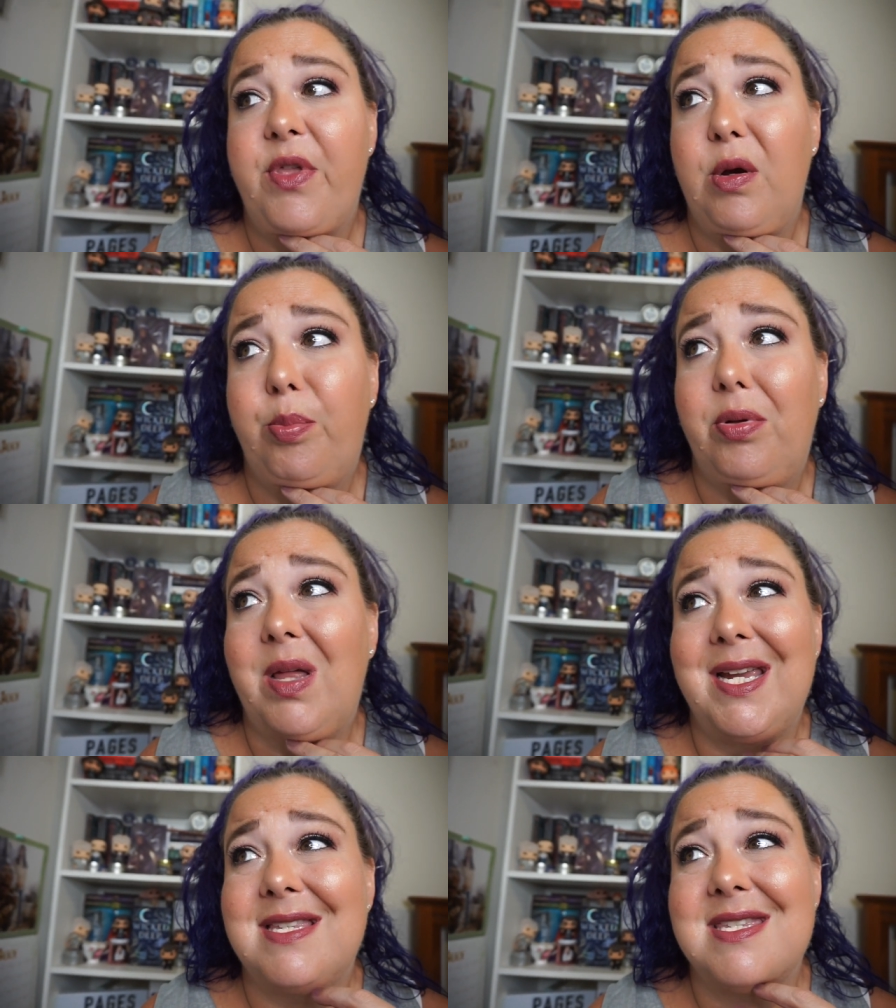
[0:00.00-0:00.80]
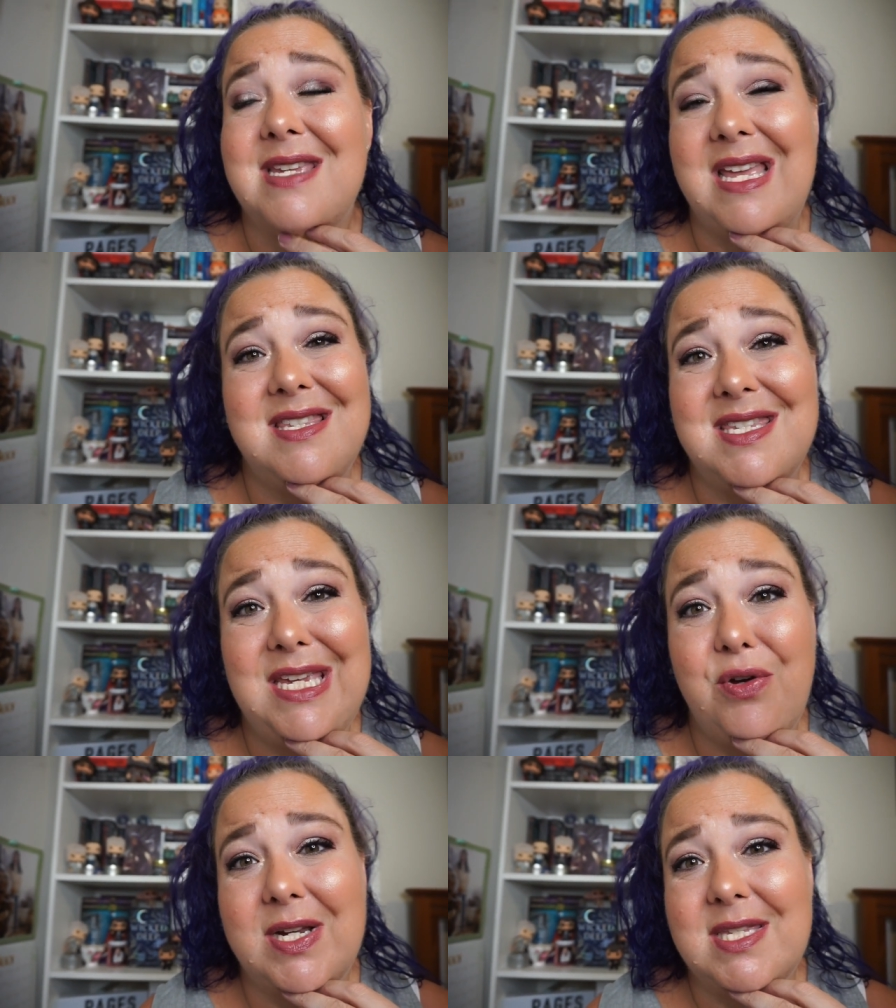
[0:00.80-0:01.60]
their plights and
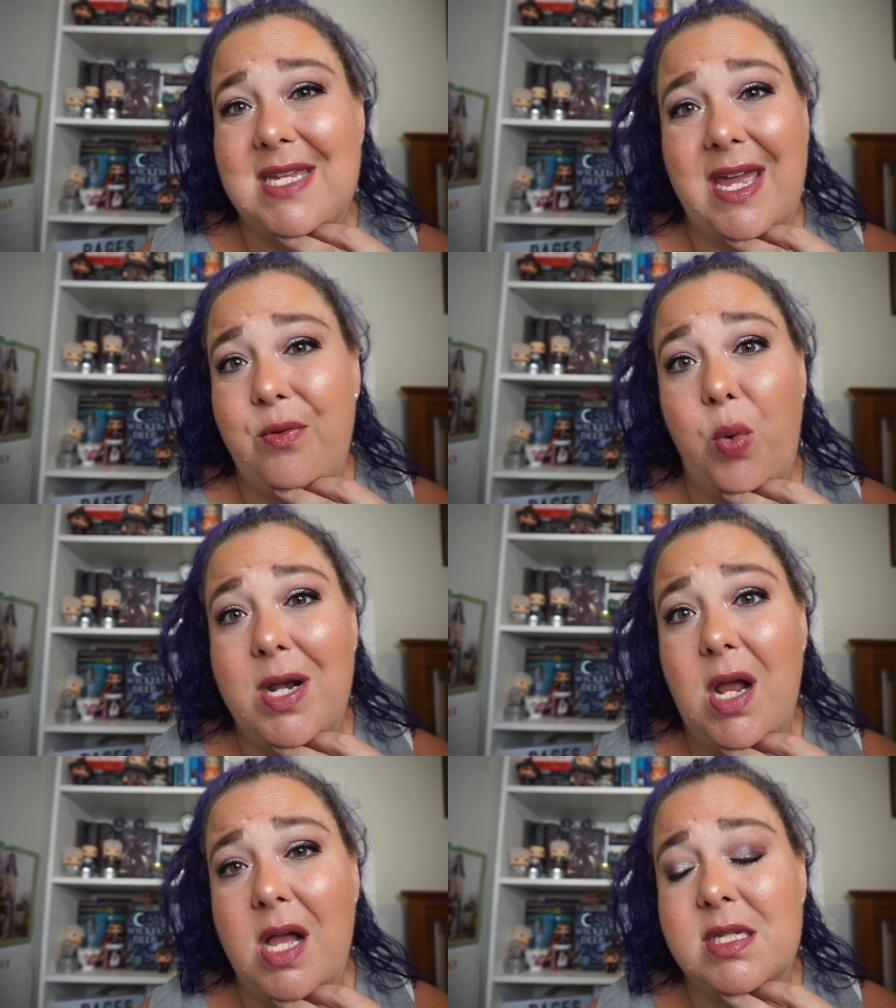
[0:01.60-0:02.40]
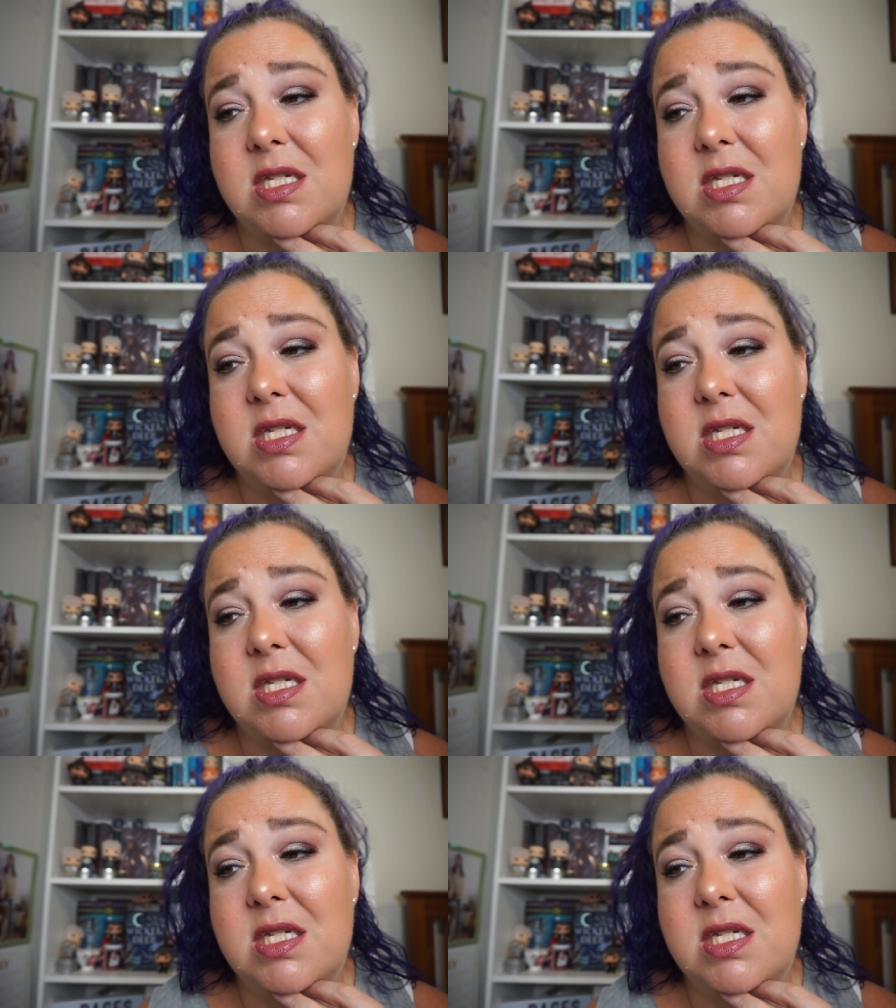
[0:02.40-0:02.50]
secrets and whatnot.